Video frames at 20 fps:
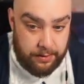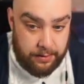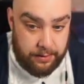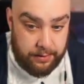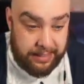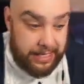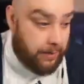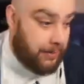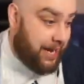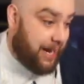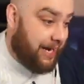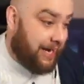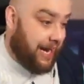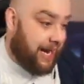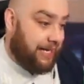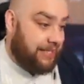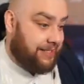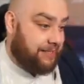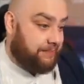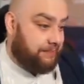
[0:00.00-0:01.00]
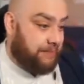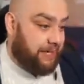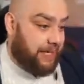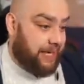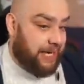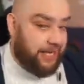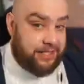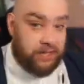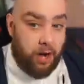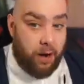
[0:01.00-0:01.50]
There we are, guys.
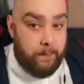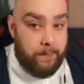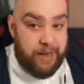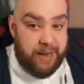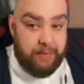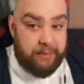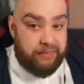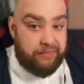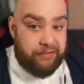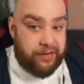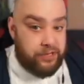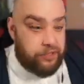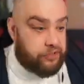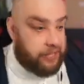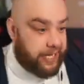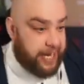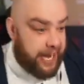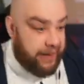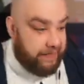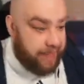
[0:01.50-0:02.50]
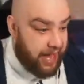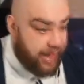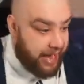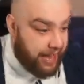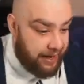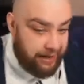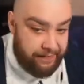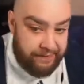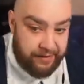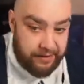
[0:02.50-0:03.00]
He's got minimum 300k there.
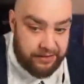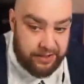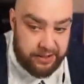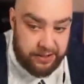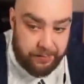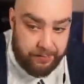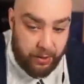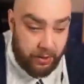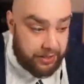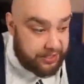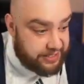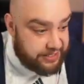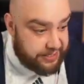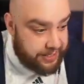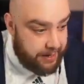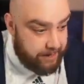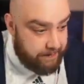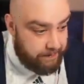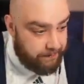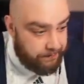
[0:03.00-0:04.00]
Anything else is a bonus, isn't it?